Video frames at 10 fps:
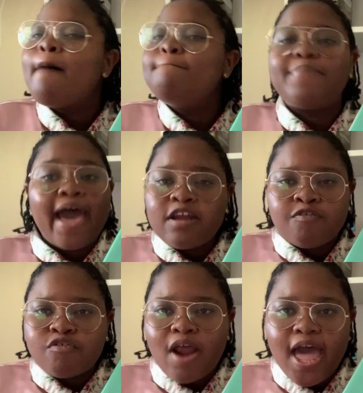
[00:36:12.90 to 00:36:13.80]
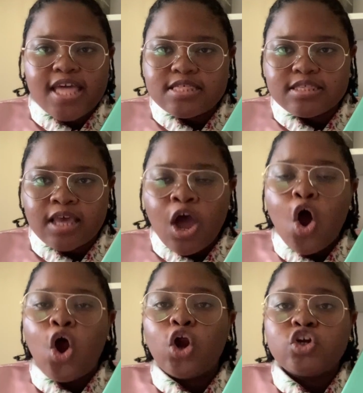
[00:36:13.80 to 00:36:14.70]
Bad friends.
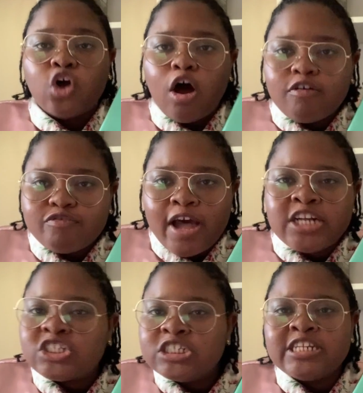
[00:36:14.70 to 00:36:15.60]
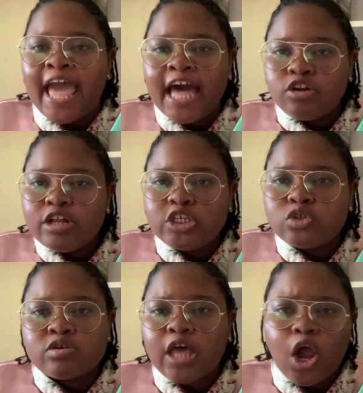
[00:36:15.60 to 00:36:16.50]
Her girlfriend couldn't handle it. She
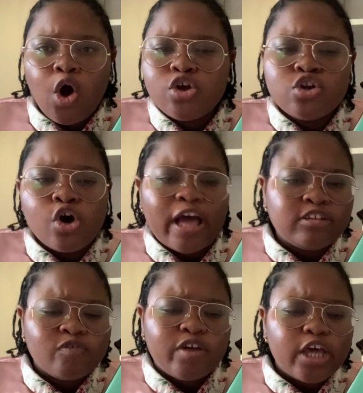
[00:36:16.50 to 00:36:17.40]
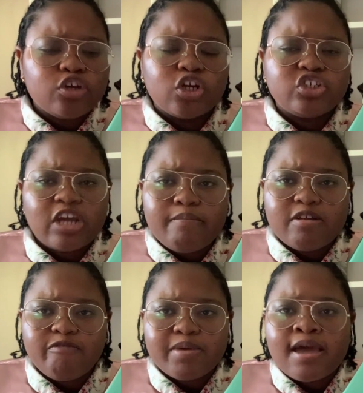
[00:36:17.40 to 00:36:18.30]
was like, oh, I just felt like you're ashamed
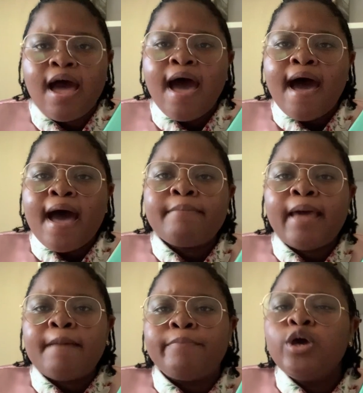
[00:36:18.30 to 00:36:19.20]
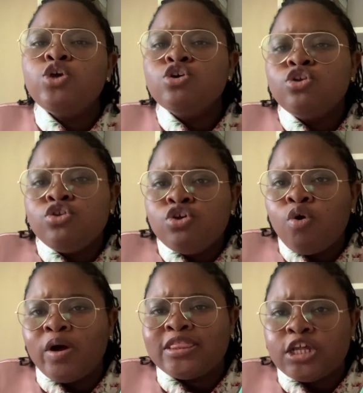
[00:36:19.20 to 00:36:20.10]
of me. I'm like, but you knew
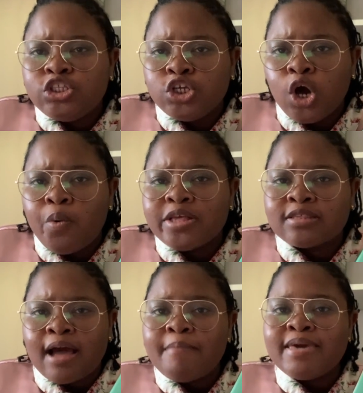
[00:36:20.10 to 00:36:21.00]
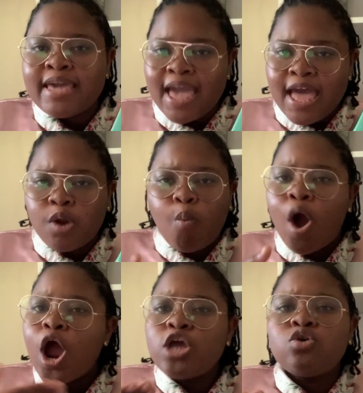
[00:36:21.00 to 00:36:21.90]
what the deal was coming in. Why
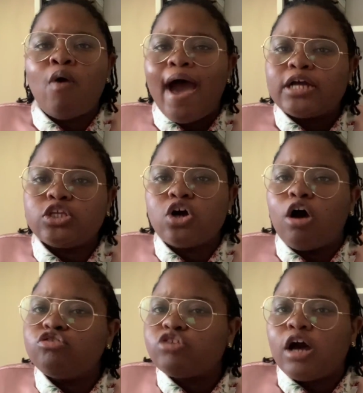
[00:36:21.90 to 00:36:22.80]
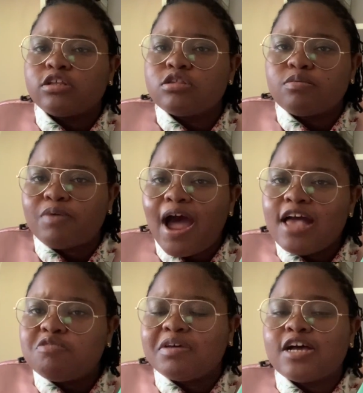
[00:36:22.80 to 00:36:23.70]
are you acting all shocked and
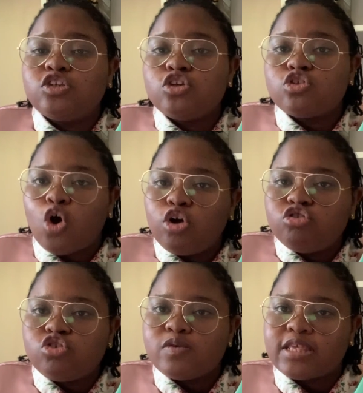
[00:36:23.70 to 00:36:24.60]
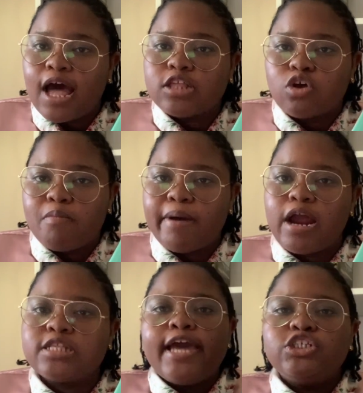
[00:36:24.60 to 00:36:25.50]
surprised? Because she told you she was out to her
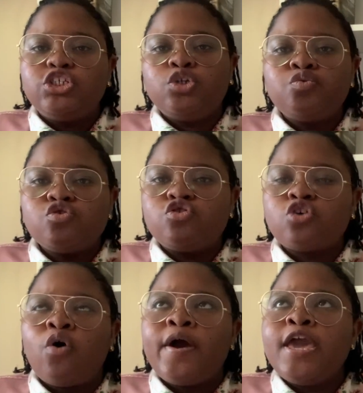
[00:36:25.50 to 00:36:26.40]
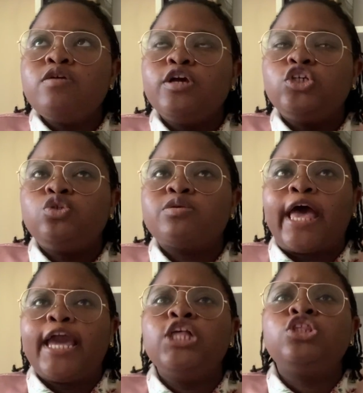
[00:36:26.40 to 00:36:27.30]
parents, and she was so angry. She was
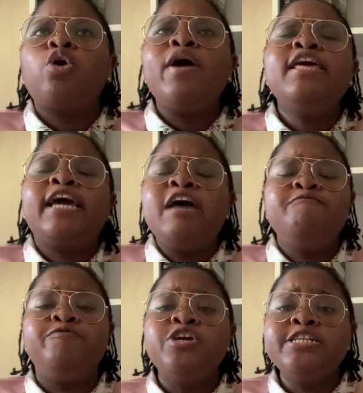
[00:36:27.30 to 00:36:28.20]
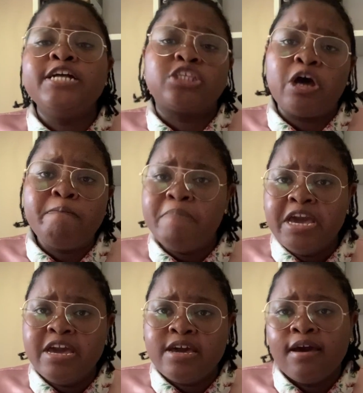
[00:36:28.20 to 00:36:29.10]
like, it's so inconvenient to
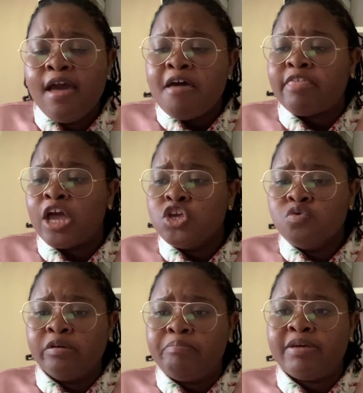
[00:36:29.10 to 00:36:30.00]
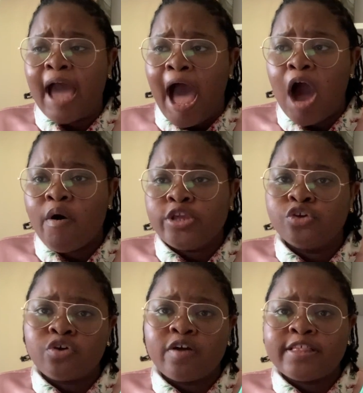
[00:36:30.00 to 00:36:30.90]
me that you wouldn't be out and
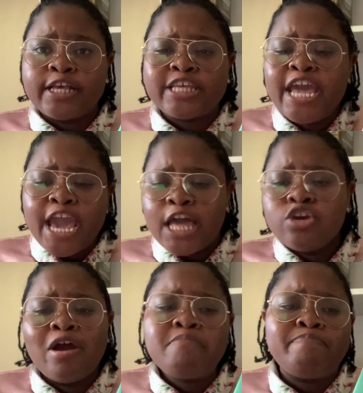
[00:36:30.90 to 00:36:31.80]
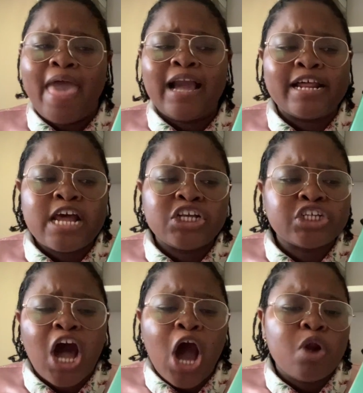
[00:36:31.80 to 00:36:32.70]
you know these things, and you're in Bangladesh
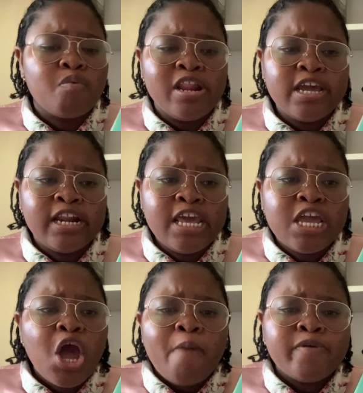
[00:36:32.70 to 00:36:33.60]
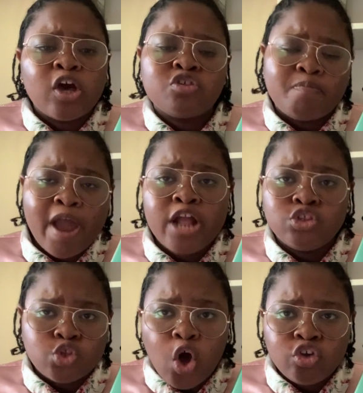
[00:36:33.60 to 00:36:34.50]
unwillingly because your parents
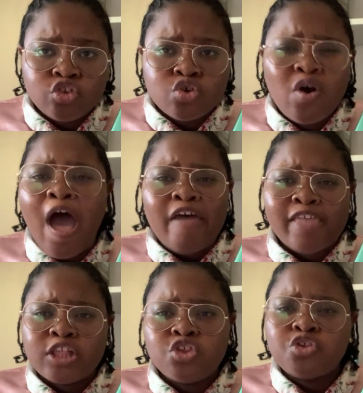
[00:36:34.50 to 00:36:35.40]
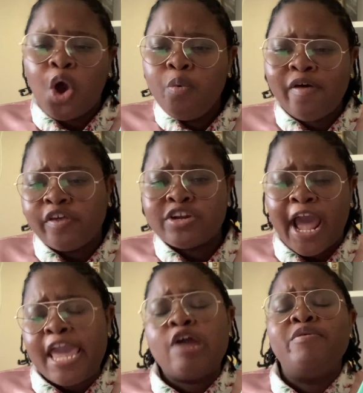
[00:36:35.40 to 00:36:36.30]
told you to. That's so real that you're not
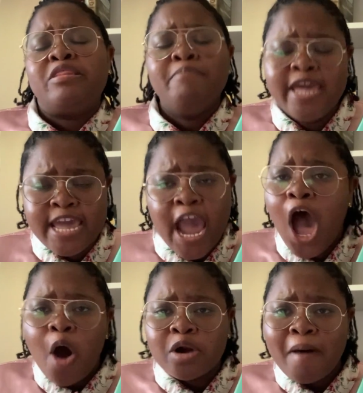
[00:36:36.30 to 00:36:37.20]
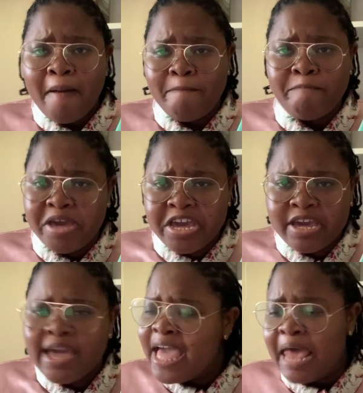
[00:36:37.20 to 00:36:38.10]
here with me. What about
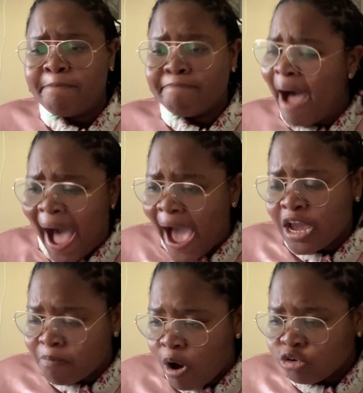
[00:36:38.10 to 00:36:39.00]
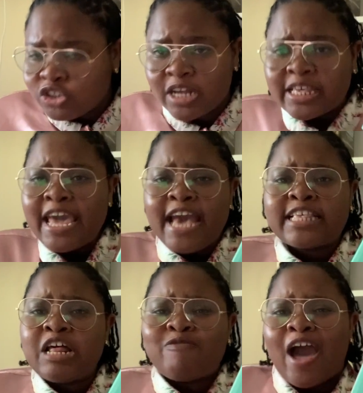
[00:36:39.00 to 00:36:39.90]
me and my emotions? It's
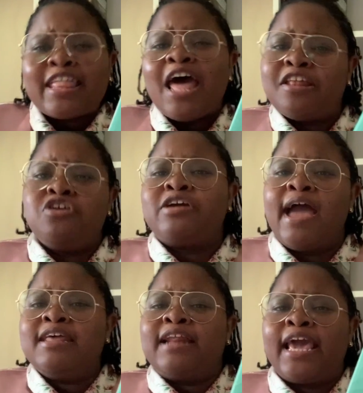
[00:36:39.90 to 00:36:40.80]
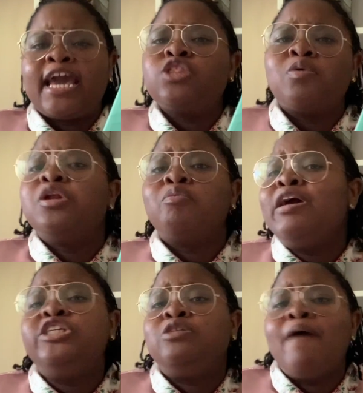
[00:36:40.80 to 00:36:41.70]
not the fact that you're getting like a twin
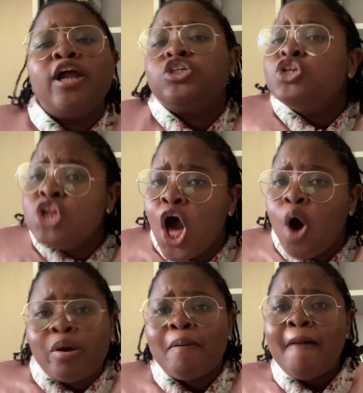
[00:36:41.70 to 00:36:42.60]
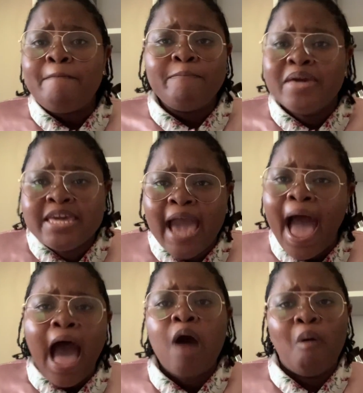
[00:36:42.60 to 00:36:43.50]
arranged marriage. No, what about me?
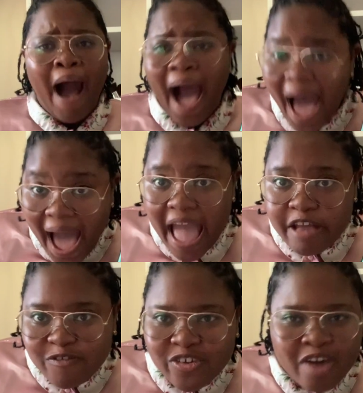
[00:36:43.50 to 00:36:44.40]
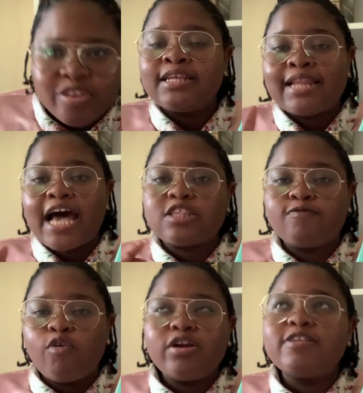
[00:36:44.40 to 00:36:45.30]
How I feel. Even the last
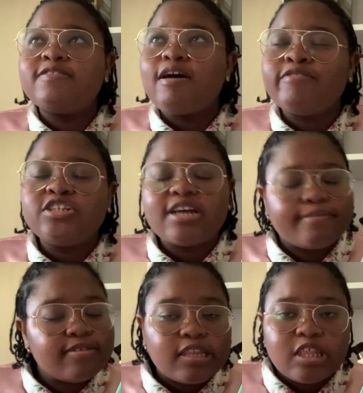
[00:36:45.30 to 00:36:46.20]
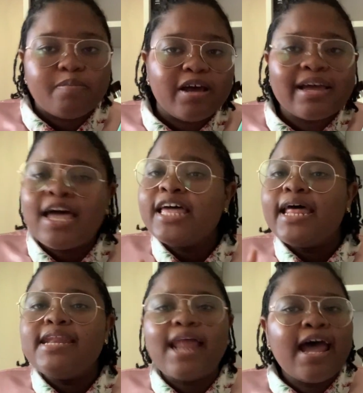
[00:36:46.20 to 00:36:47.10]
4 to 7 chapters of this book,
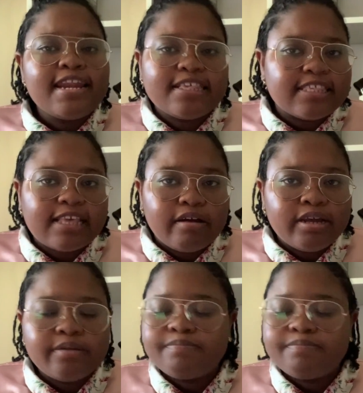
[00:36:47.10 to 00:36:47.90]
not necessary.